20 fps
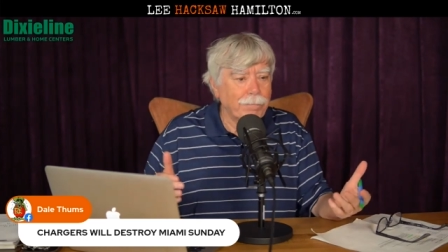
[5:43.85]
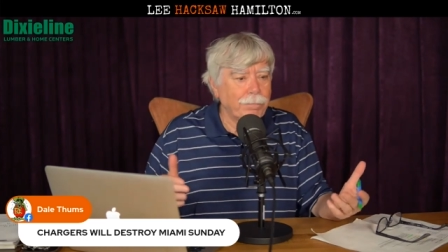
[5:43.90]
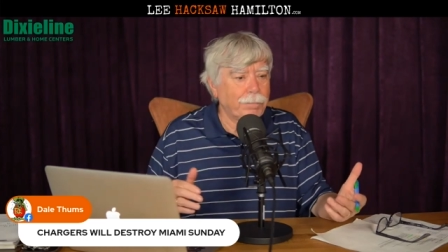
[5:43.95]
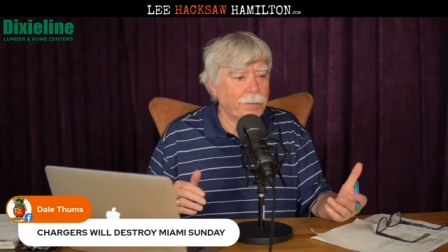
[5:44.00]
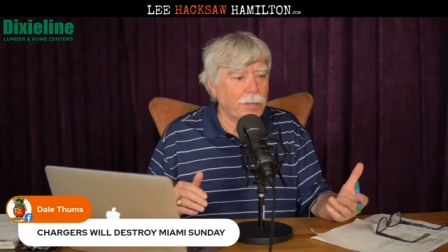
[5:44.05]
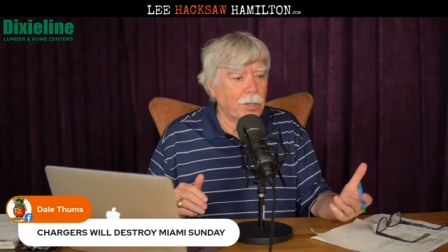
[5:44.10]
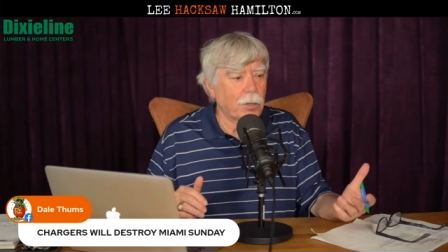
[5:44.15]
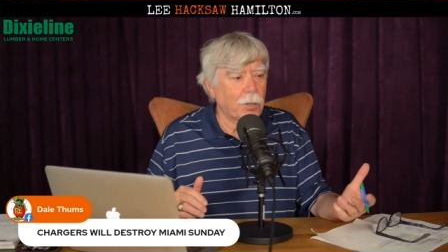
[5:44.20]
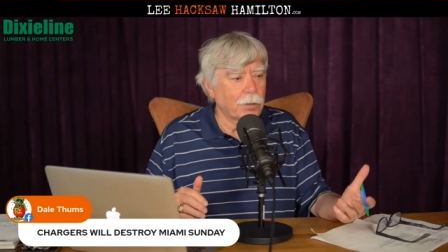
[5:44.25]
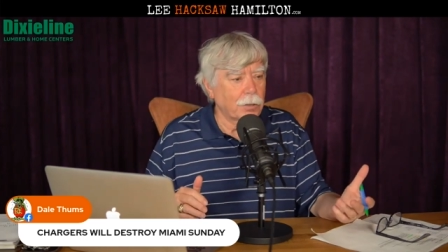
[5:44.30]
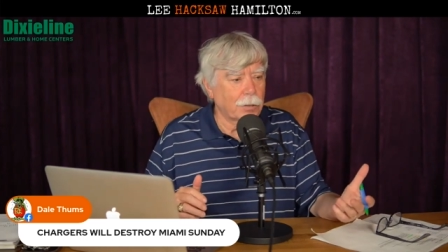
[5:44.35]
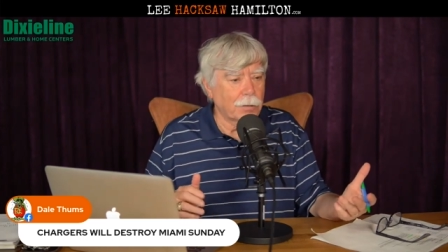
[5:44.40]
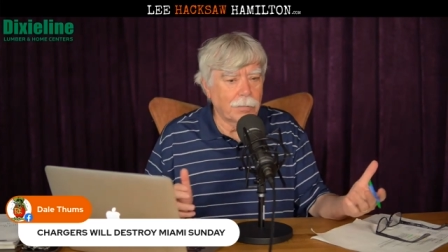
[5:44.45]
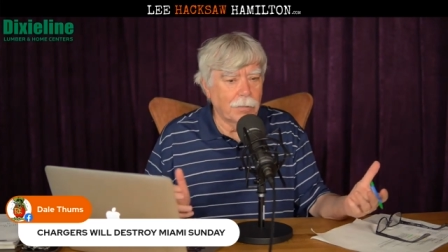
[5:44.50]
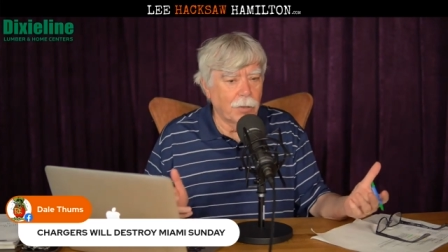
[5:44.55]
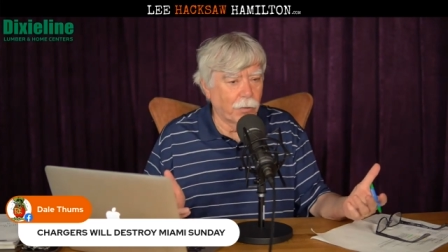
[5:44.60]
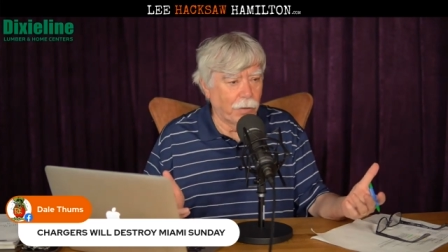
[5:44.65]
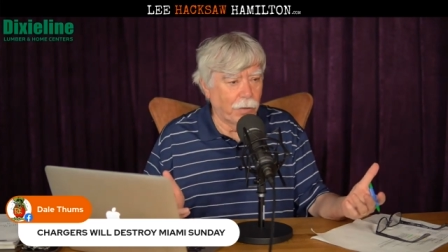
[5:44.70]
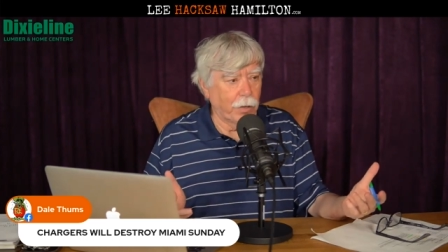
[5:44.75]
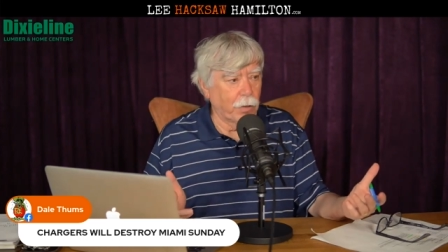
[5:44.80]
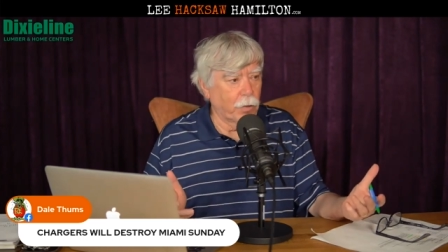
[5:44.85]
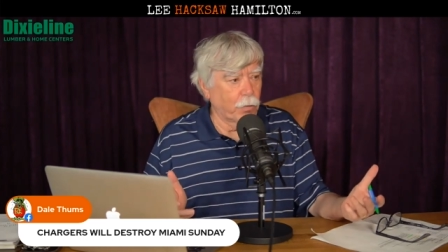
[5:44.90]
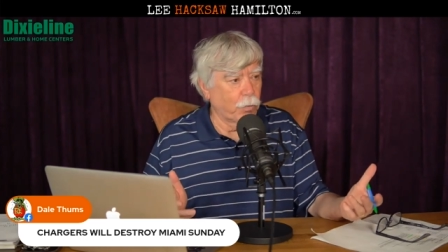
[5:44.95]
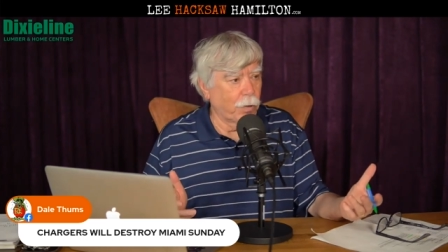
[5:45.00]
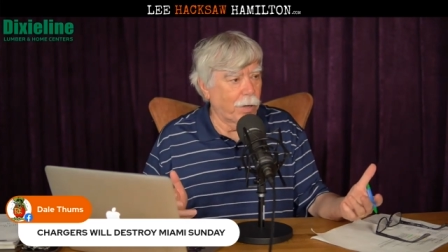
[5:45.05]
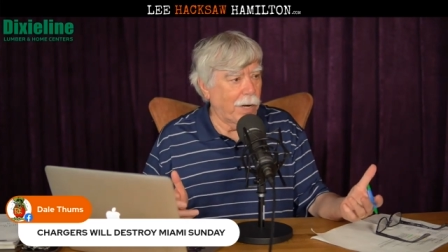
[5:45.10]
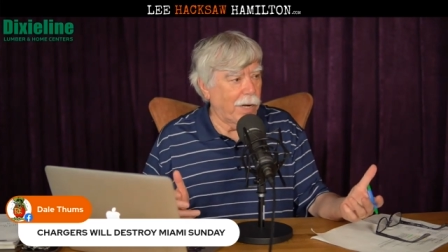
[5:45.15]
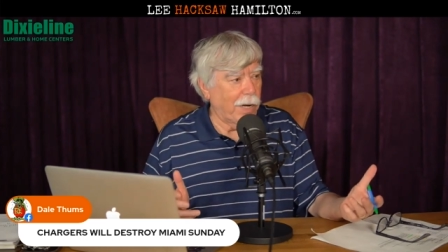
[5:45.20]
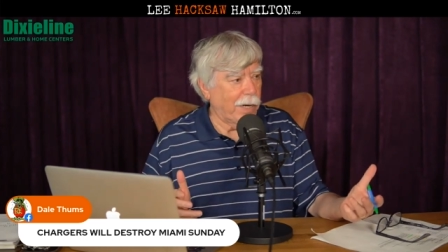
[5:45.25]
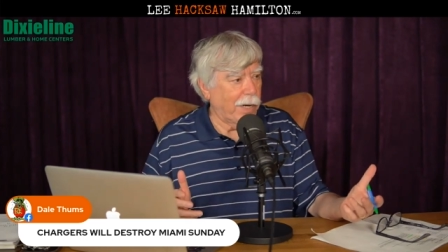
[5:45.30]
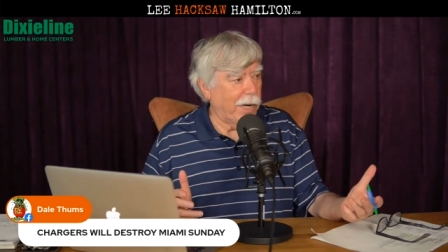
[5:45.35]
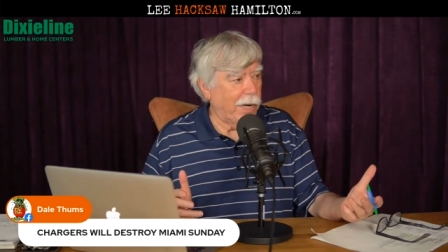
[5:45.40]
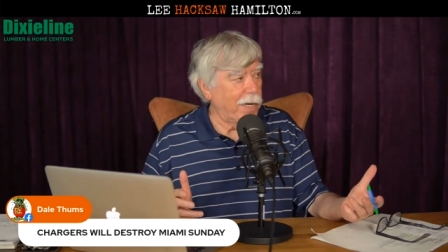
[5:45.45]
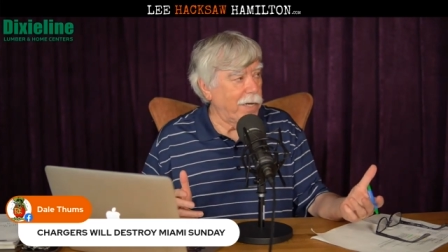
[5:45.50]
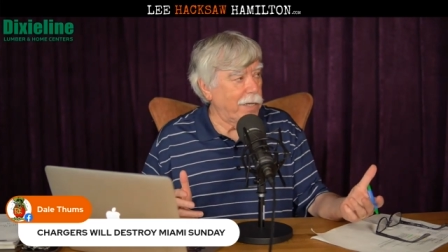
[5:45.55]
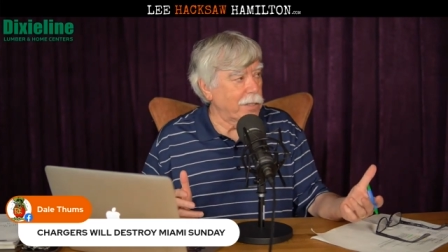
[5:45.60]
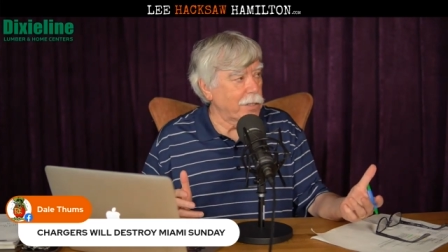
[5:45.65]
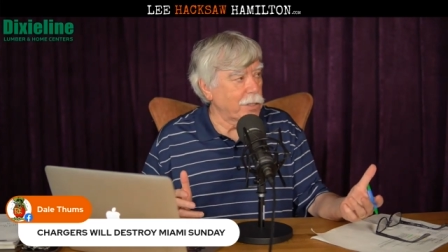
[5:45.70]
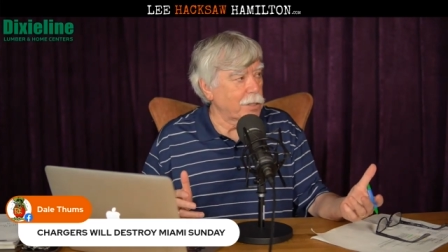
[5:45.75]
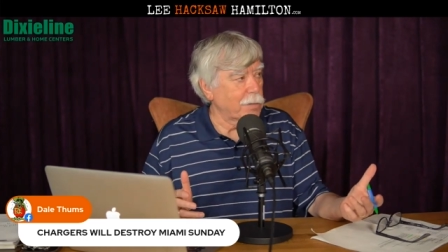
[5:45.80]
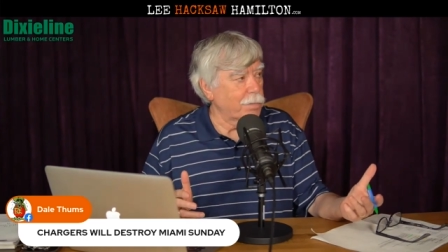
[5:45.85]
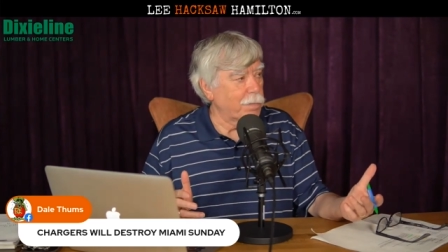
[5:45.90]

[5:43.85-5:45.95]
because are they going to run out of gas